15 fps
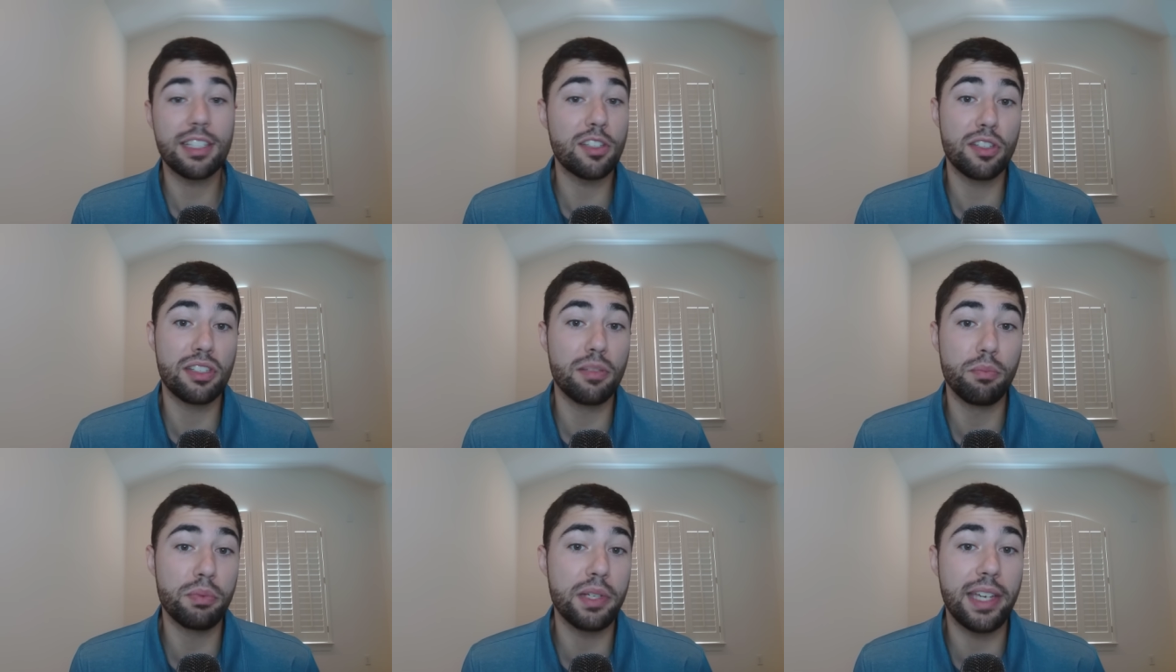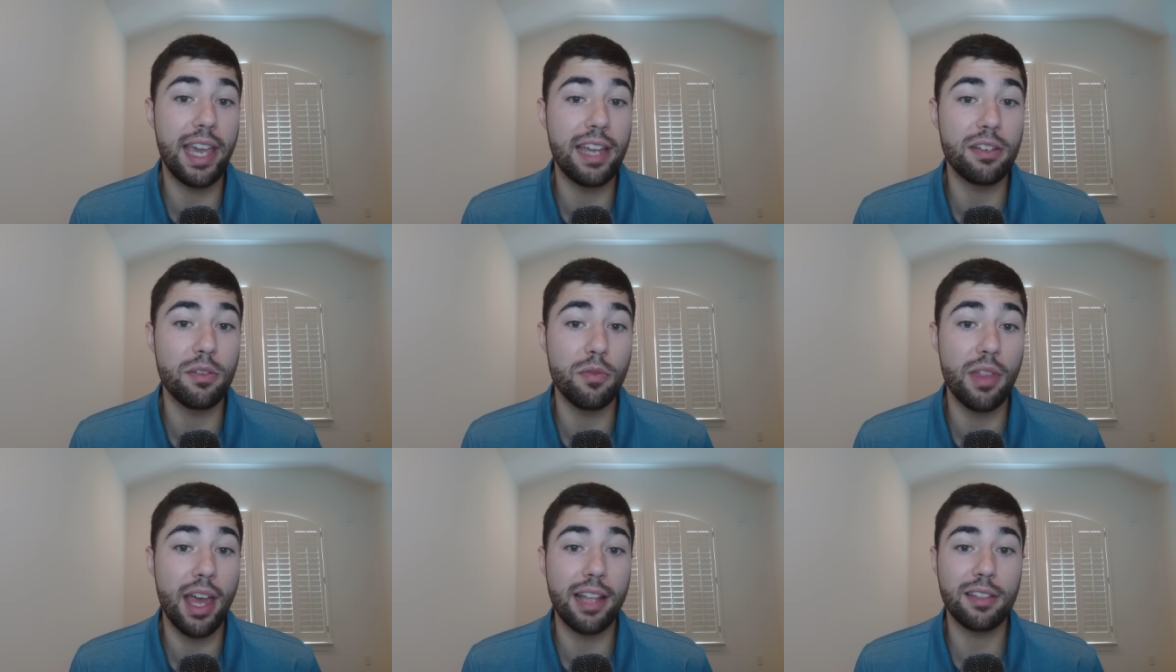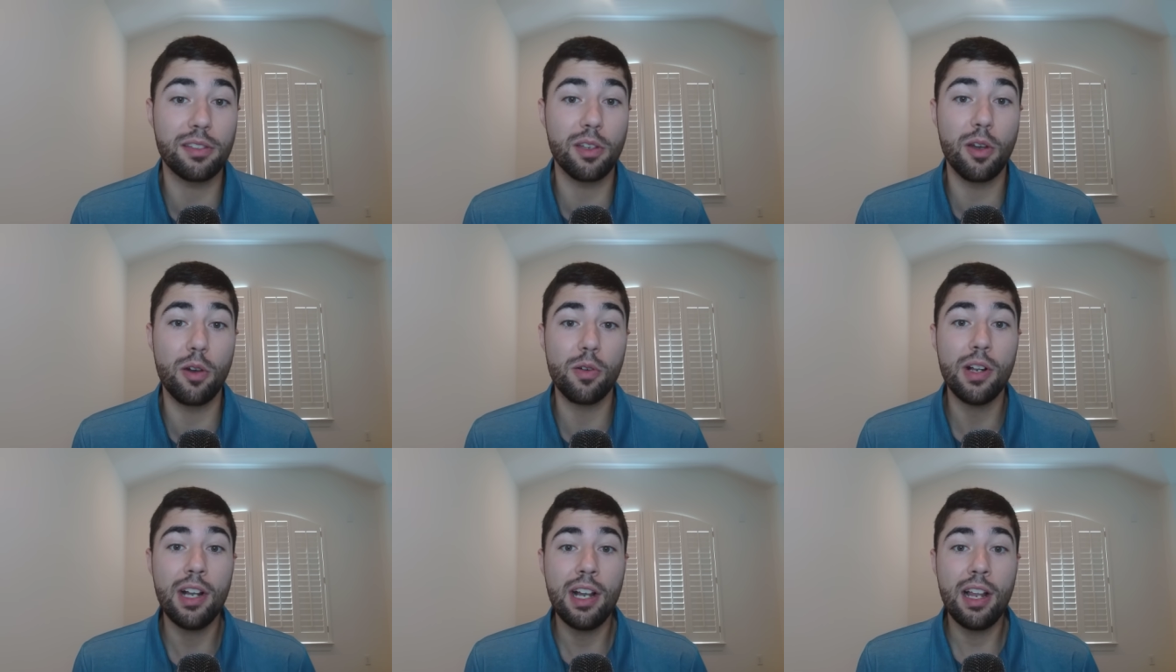They just simply can't do that.
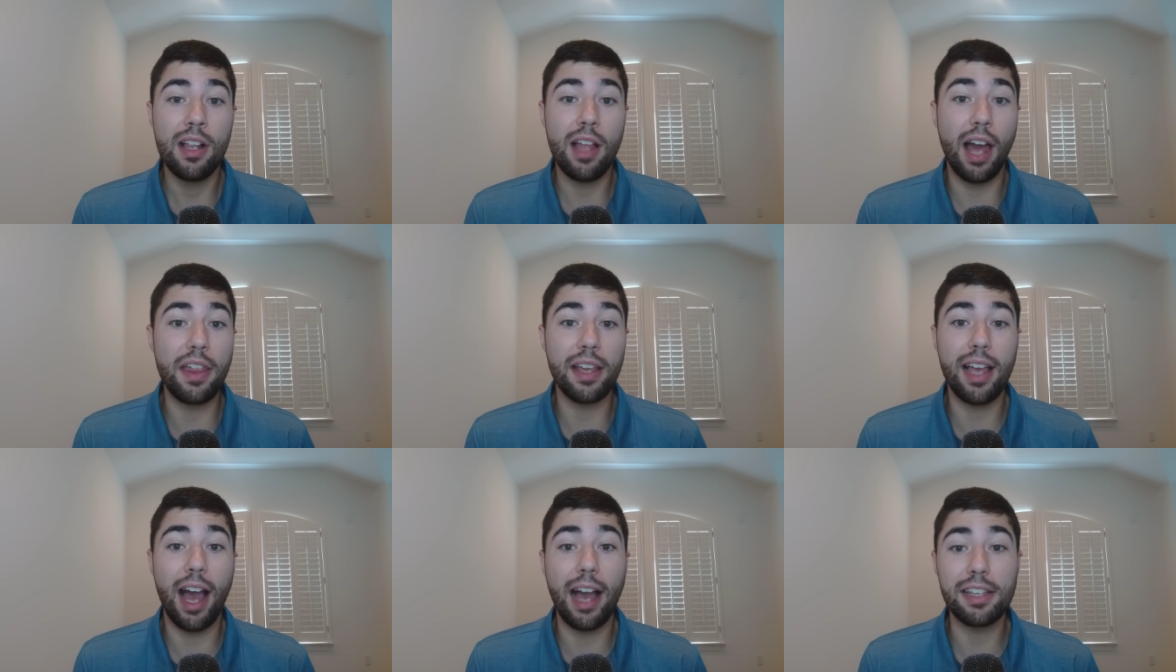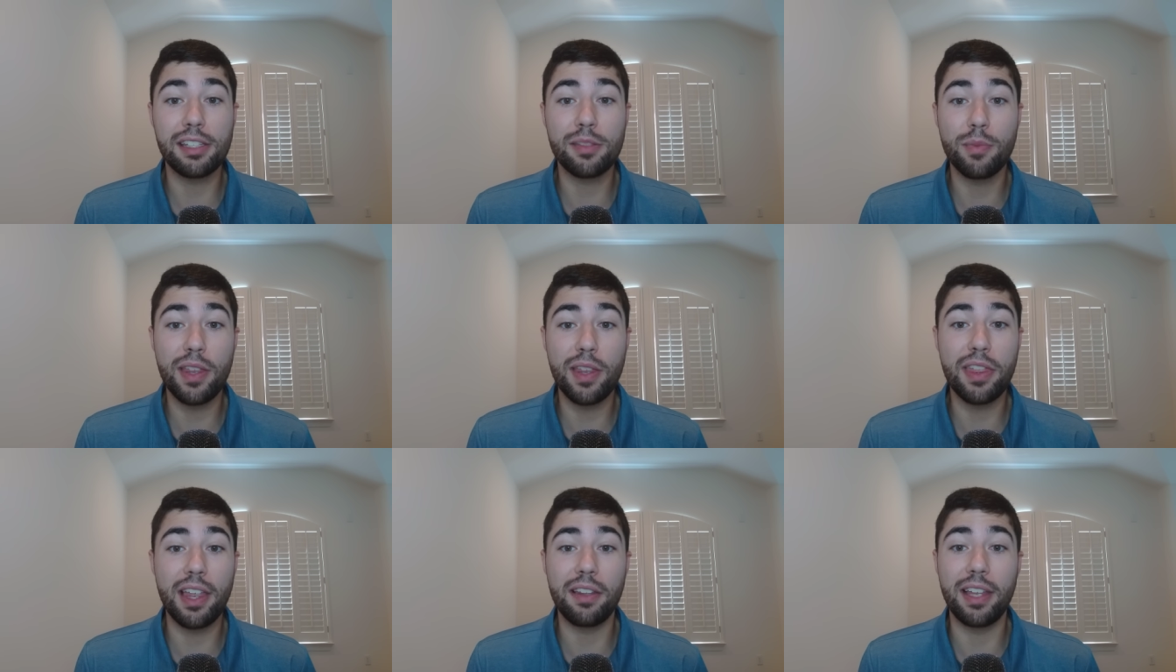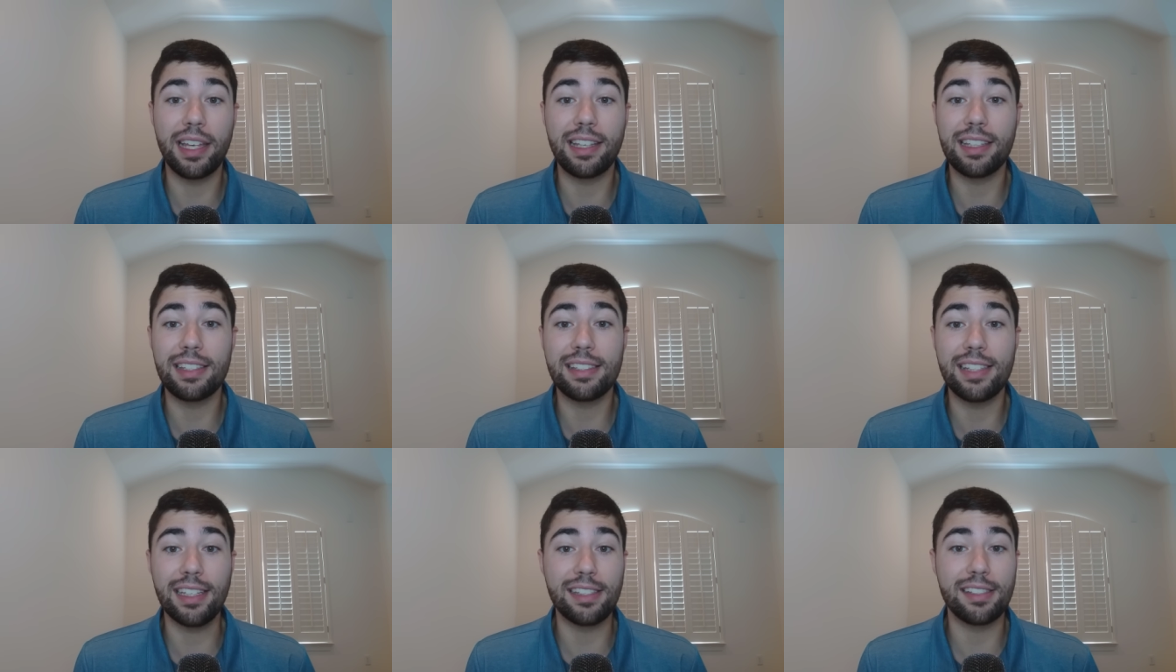So I think Highsmith at like
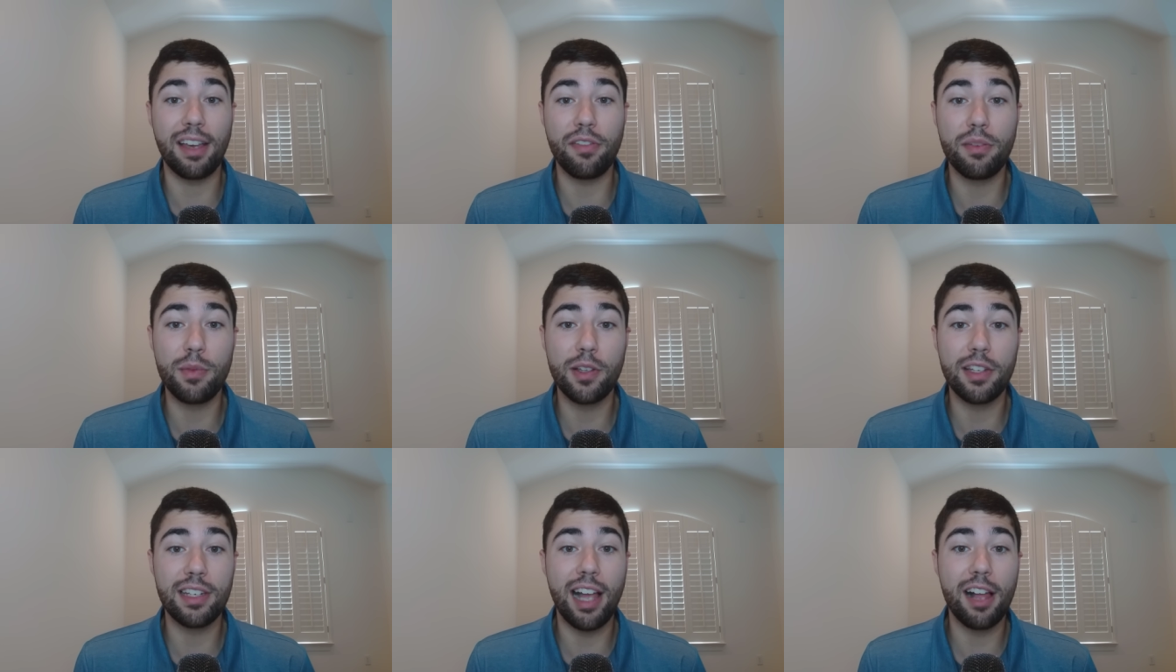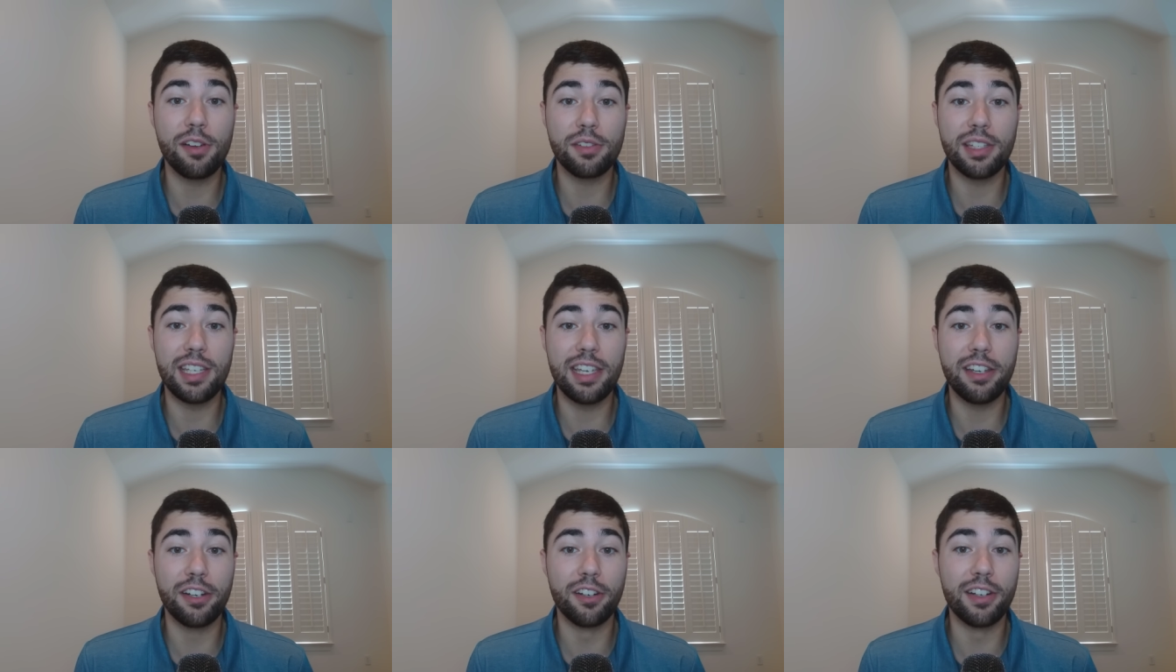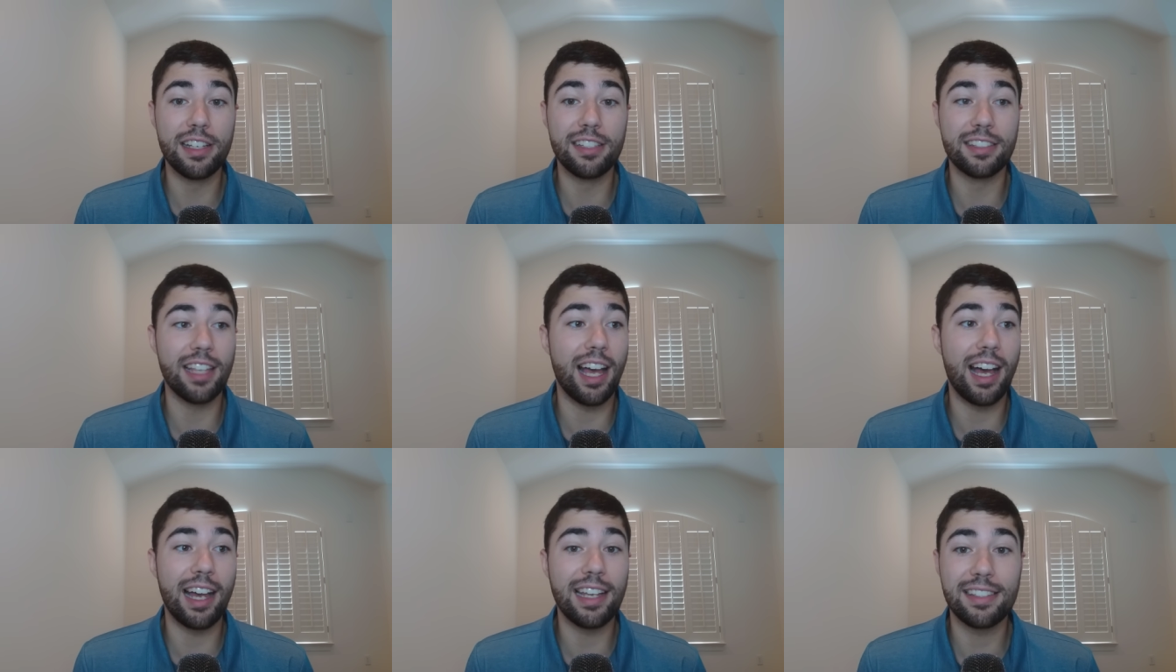six, seven million dollars a year is
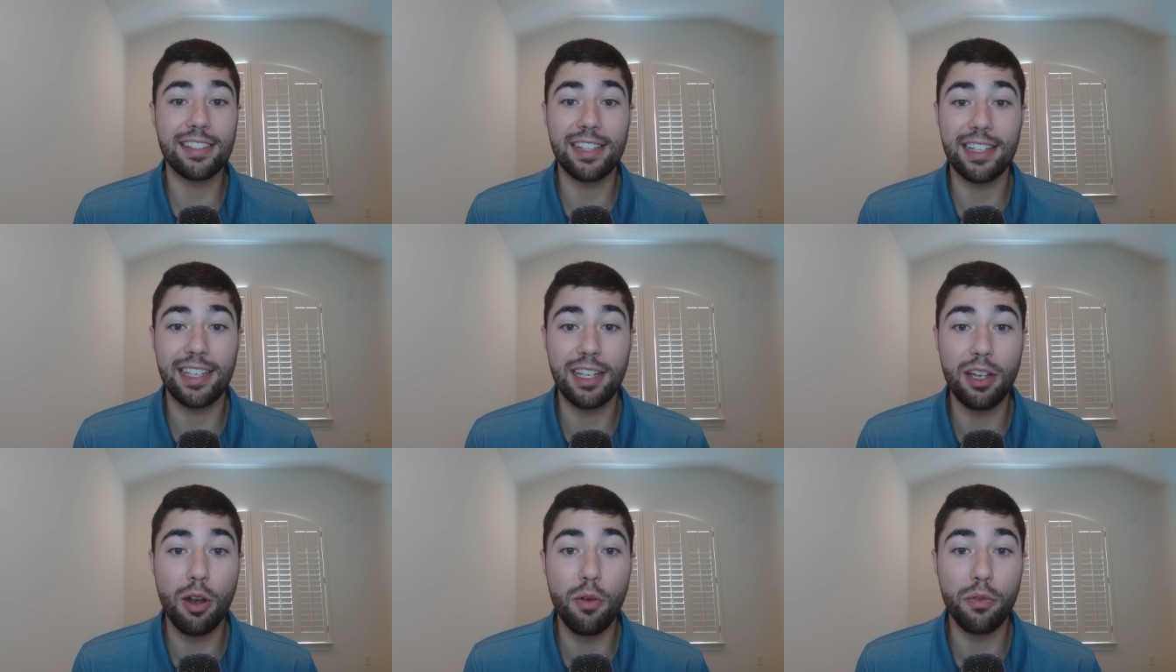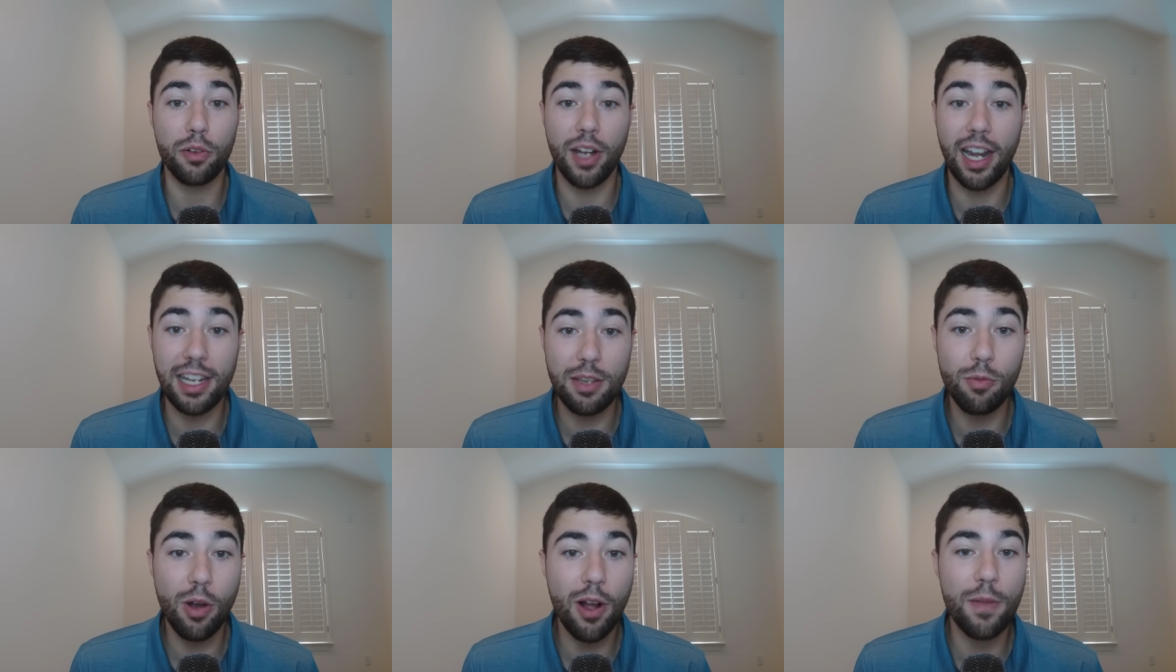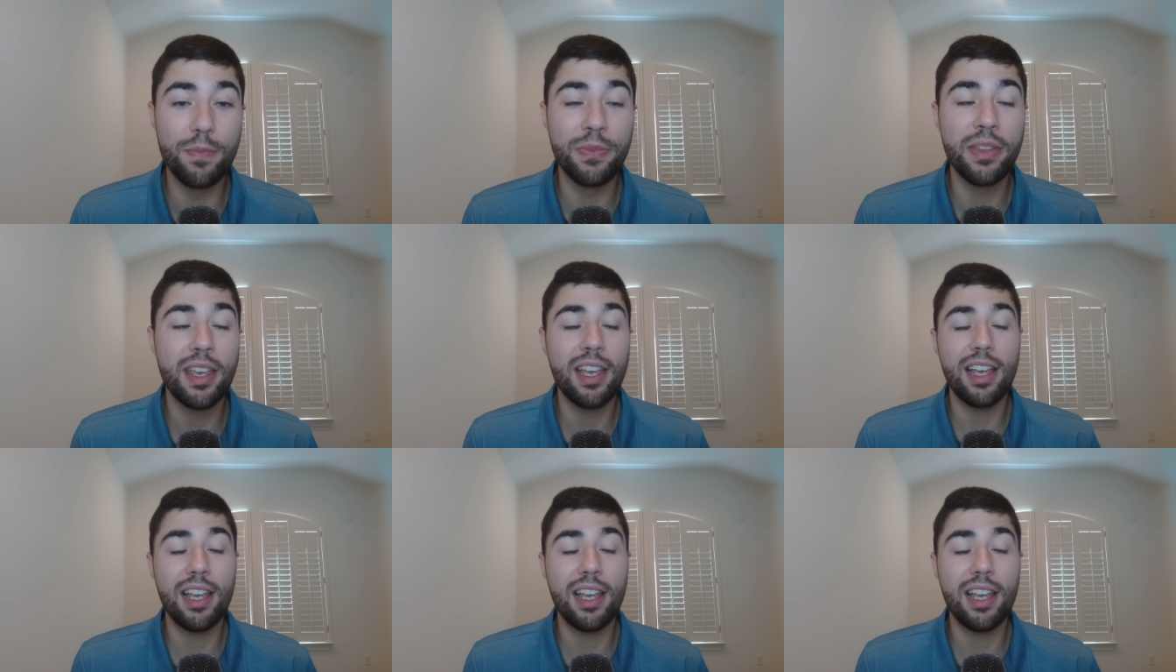the highest they can go for anyone.